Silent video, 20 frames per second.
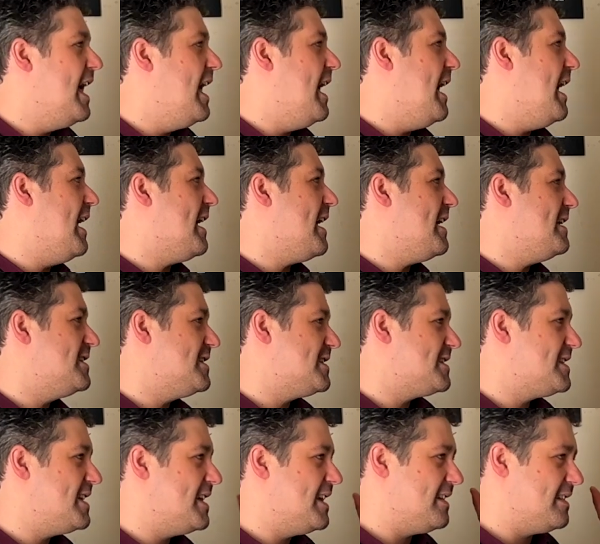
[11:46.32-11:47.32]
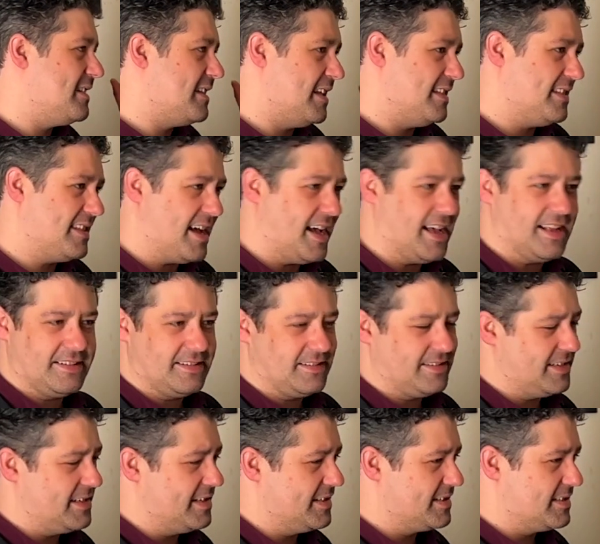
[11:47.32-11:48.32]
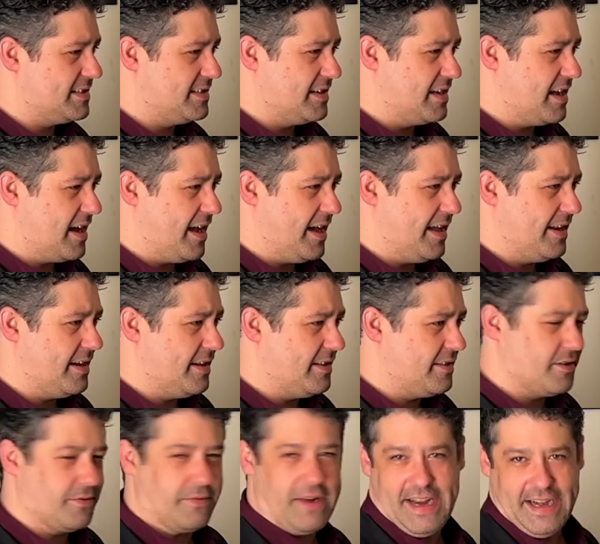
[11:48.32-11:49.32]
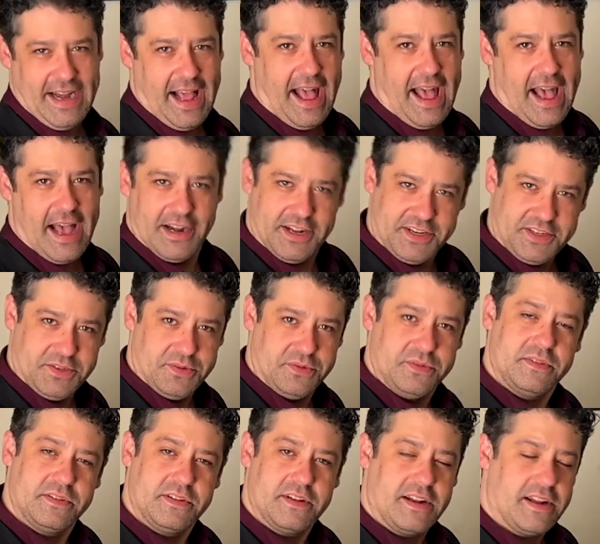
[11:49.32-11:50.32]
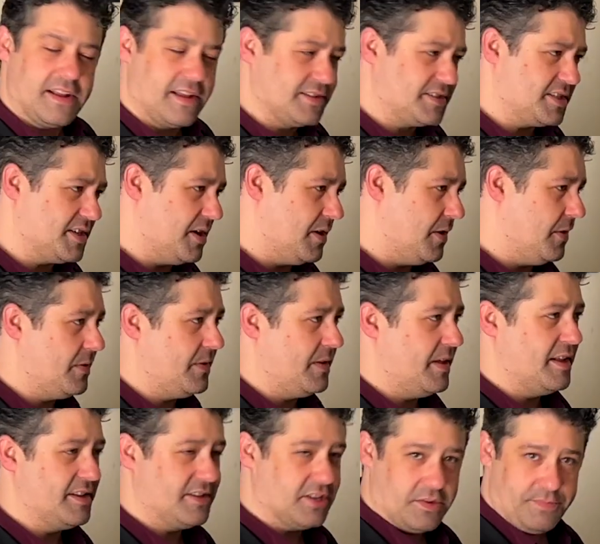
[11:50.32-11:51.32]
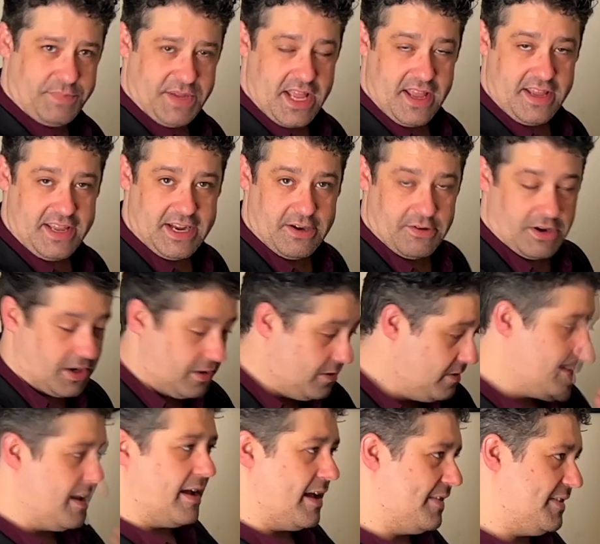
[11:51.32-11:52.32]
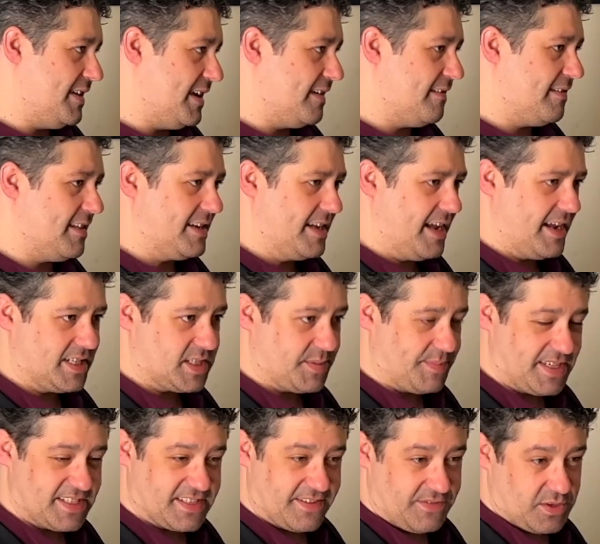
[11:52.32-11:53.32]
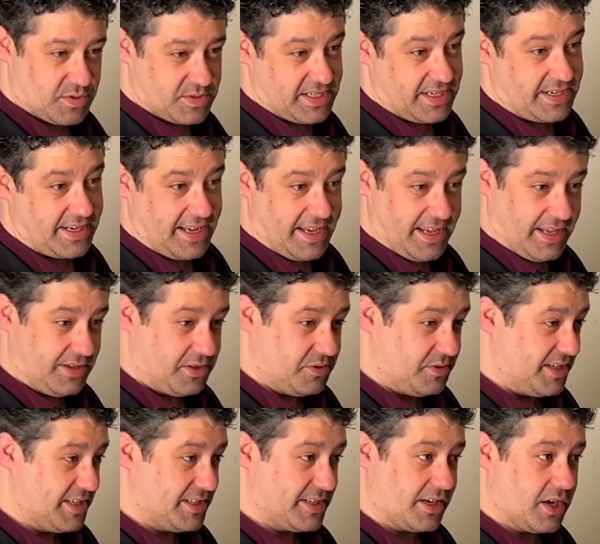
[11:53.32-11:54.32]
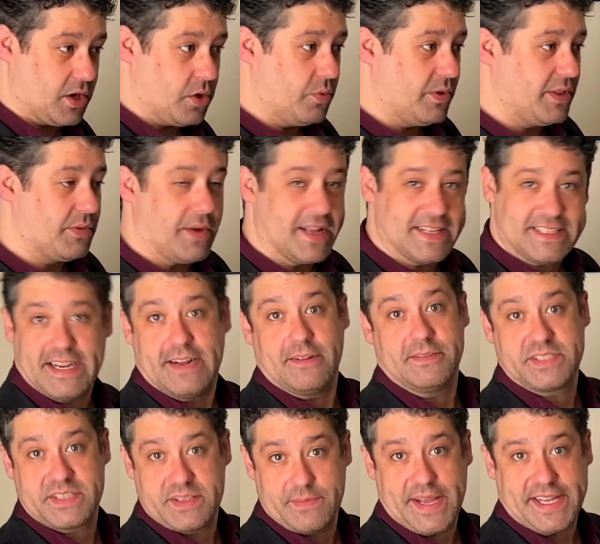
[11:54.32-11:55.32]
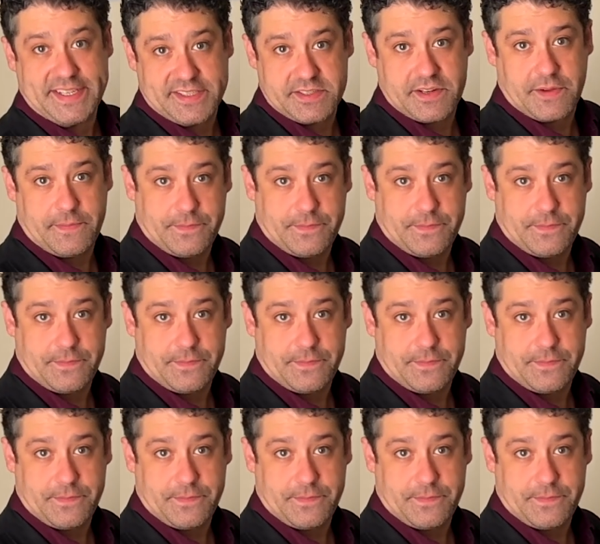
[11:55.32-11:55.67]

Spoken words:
And I just think that that is not the right attitude. So don't be a hero. At the end of the day, it's a piece of music, and you need to go with what sounds the best.